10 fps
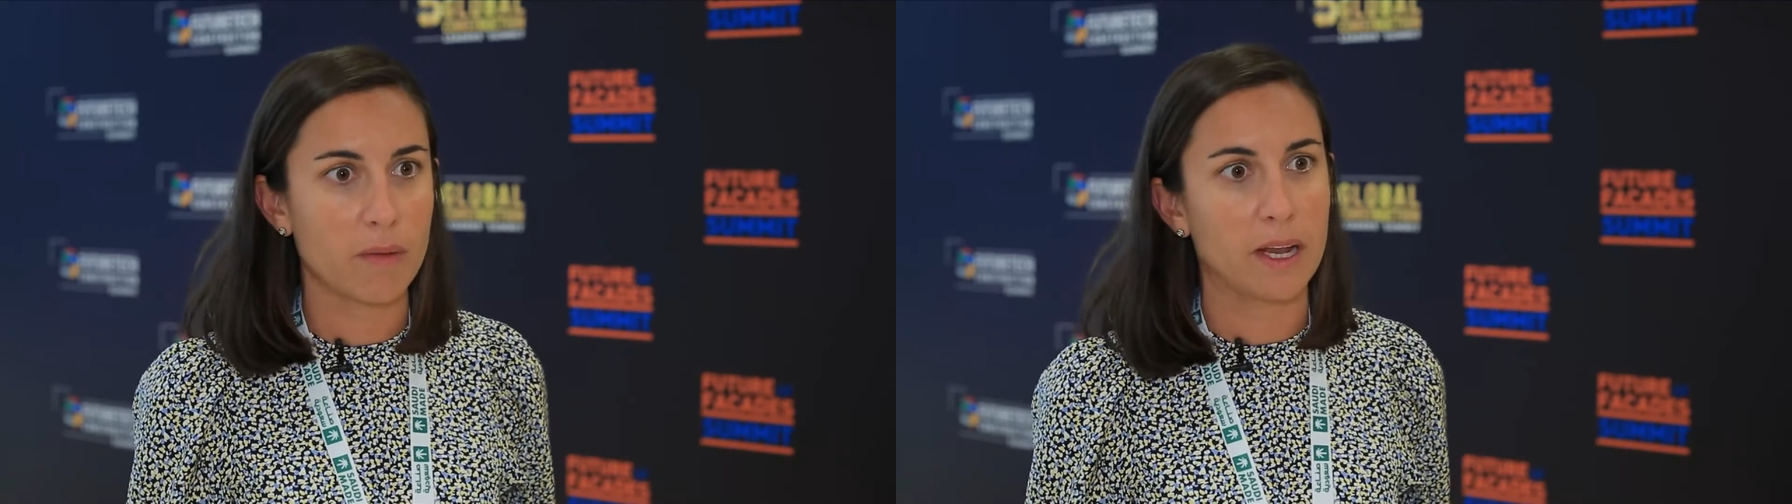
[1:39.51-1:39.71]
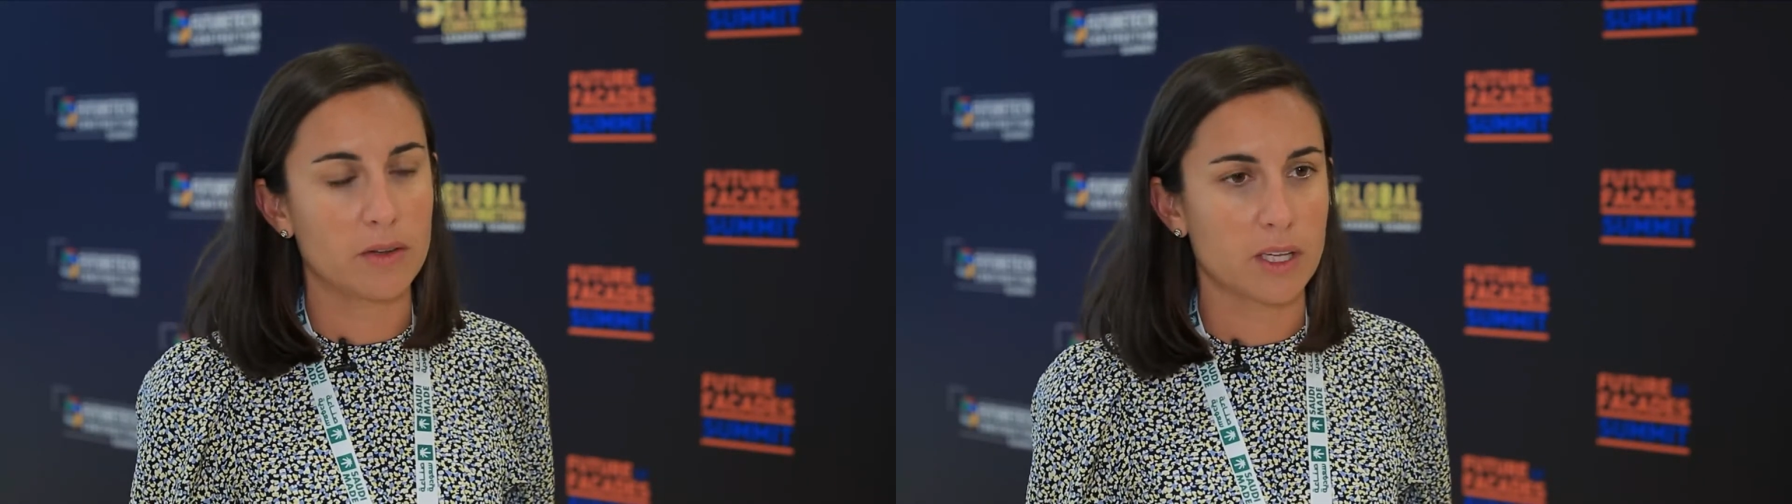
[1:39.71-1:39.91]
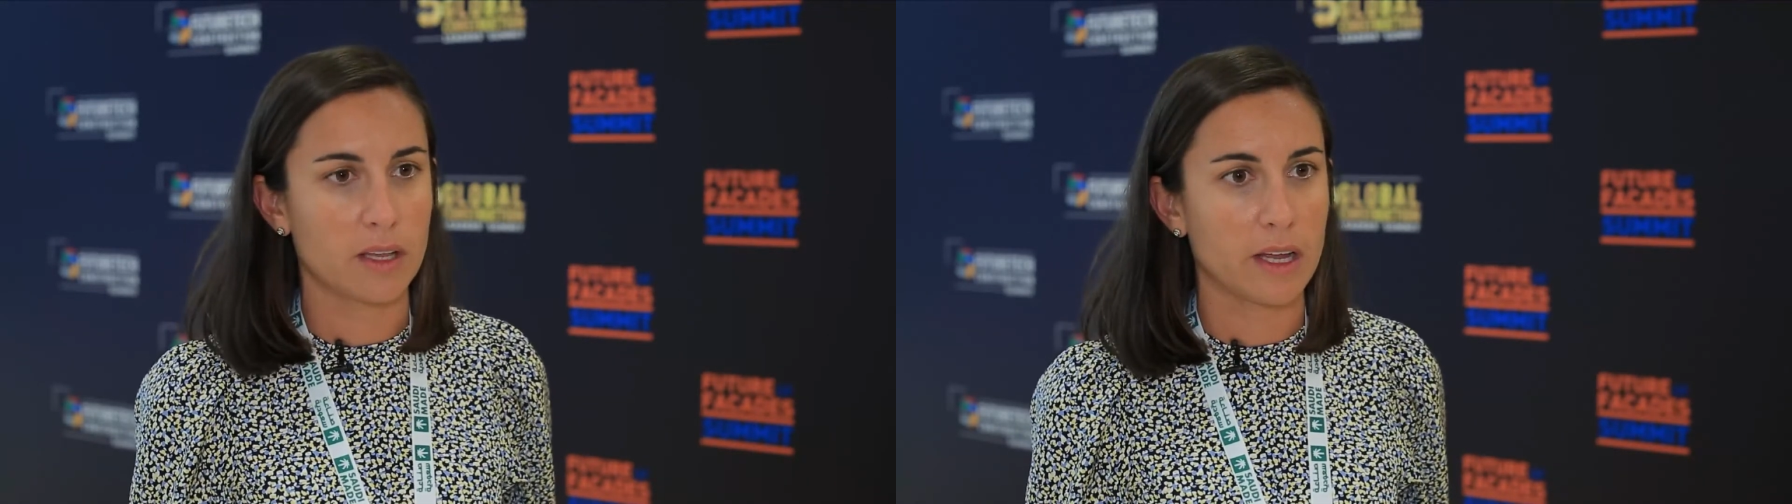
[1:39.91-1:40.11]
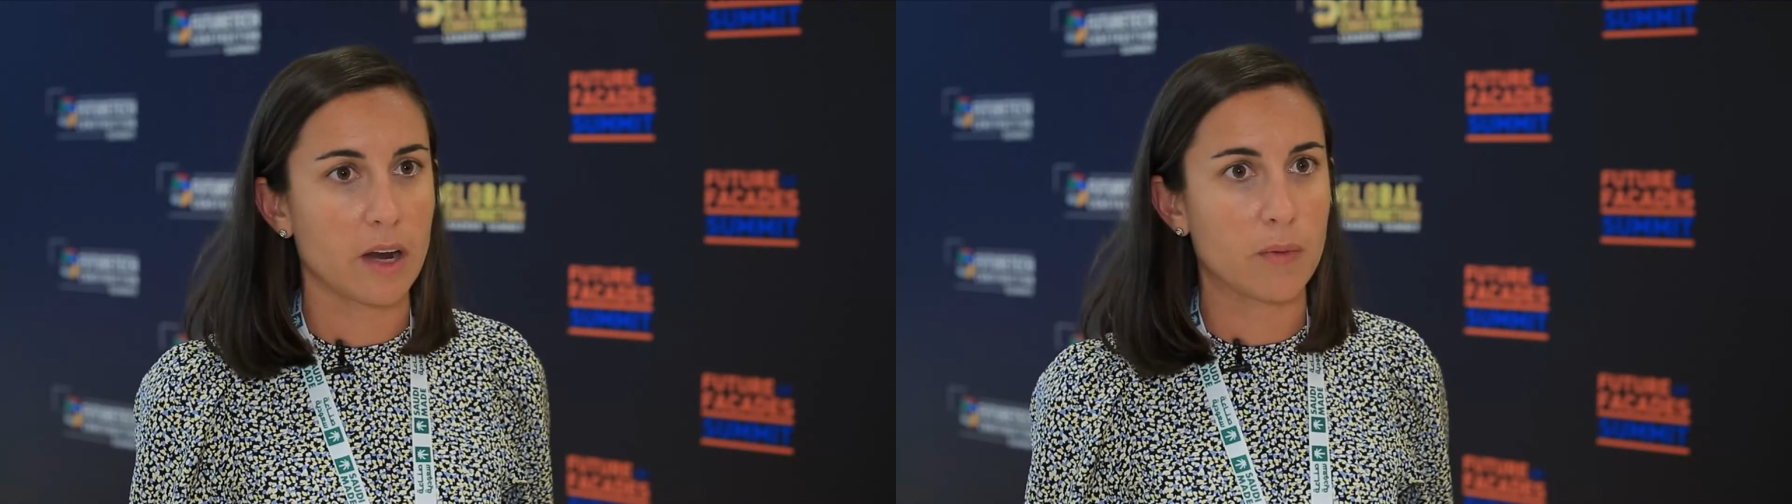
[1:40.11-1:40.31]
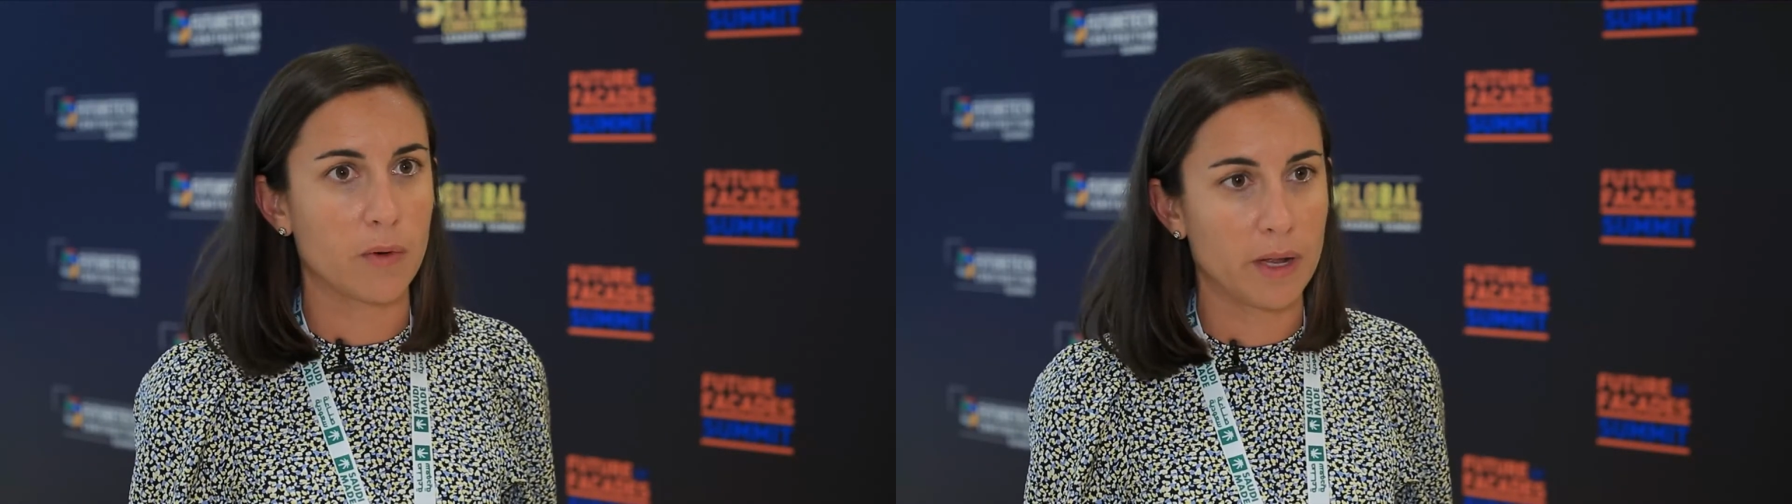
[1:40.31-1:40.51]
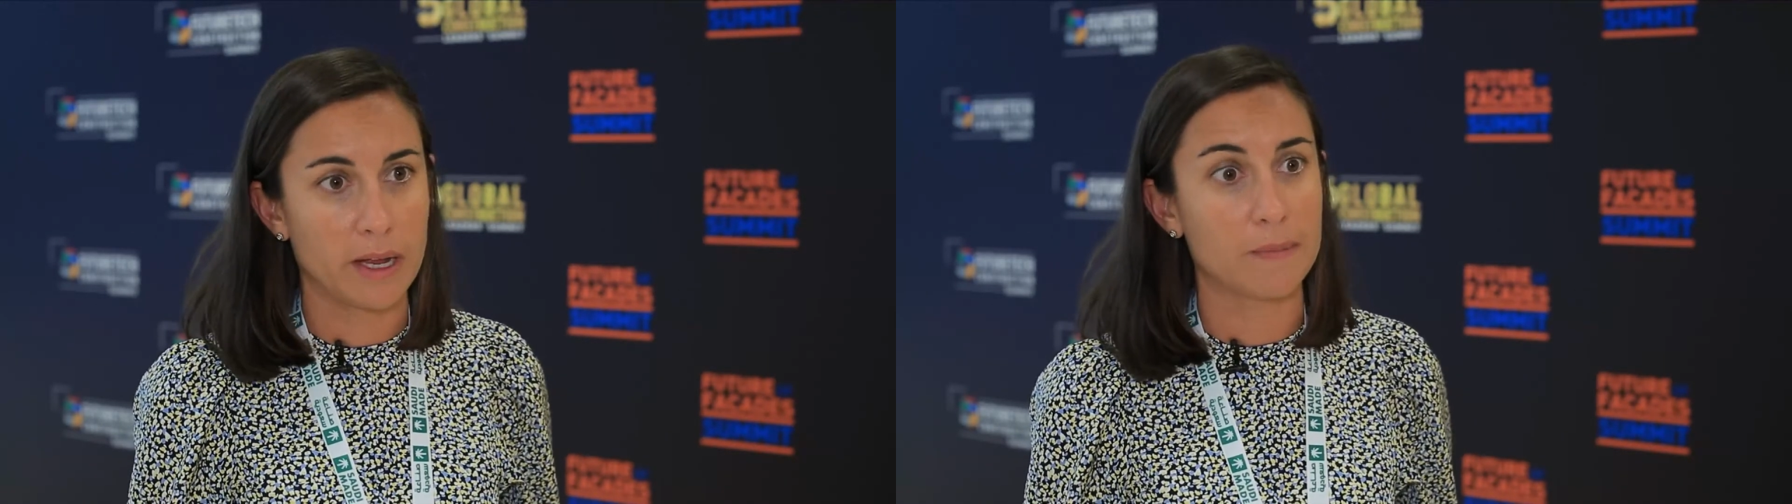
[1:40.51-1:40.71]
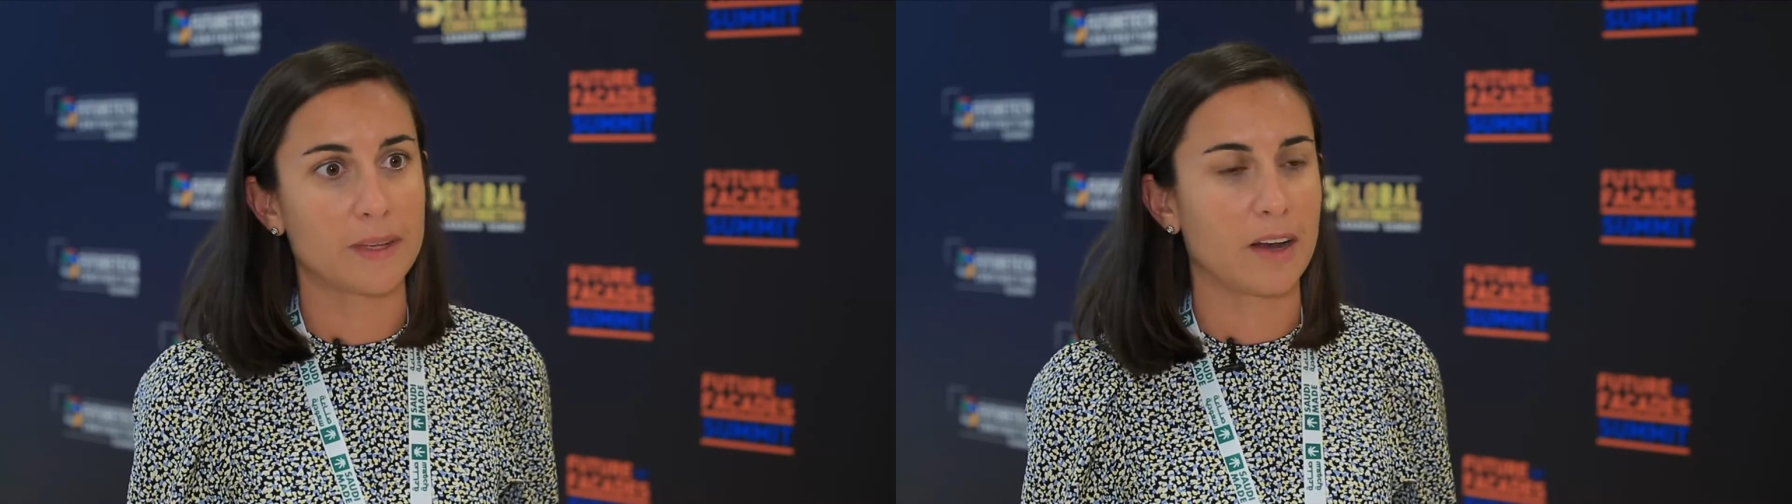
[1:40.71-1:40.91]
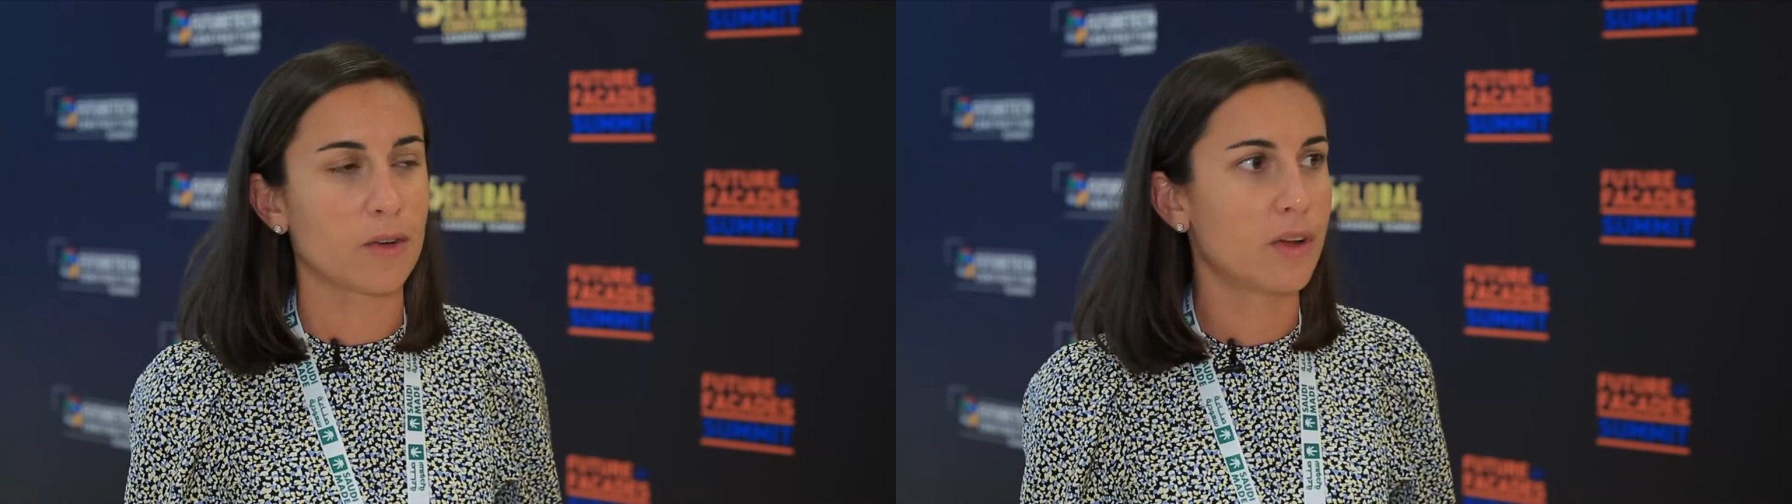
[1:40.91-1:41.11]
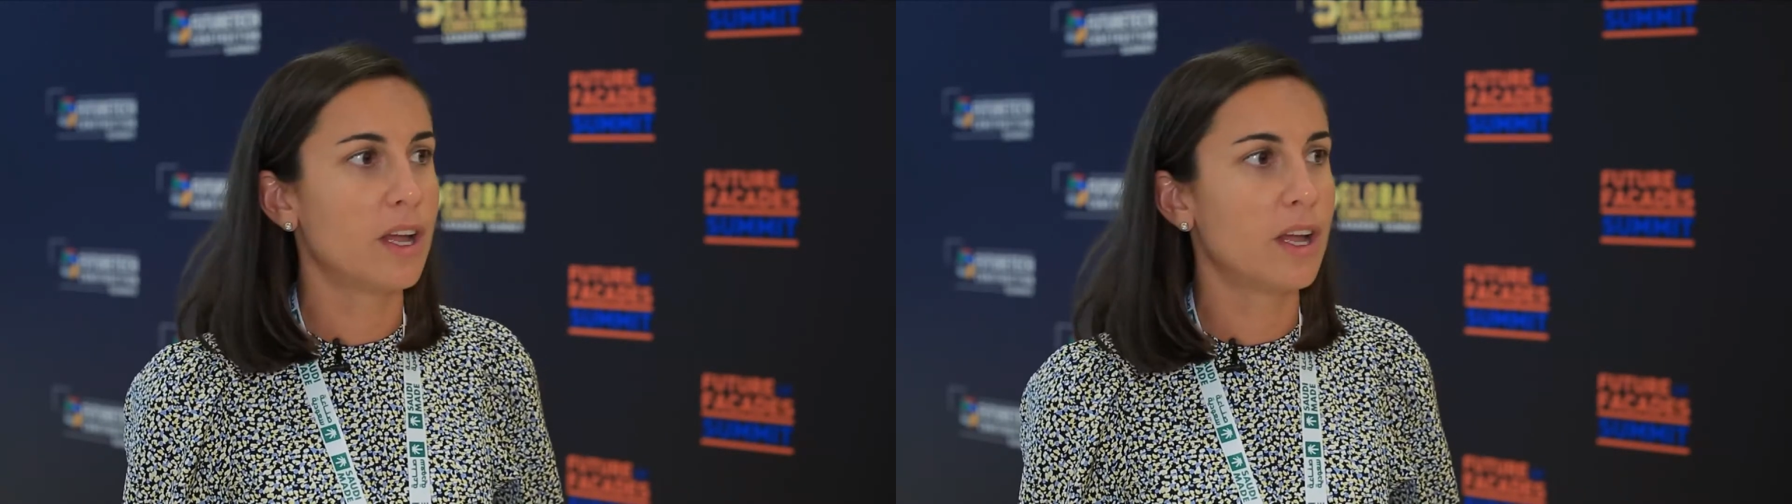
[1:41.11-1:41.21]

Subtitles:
values that they are kind of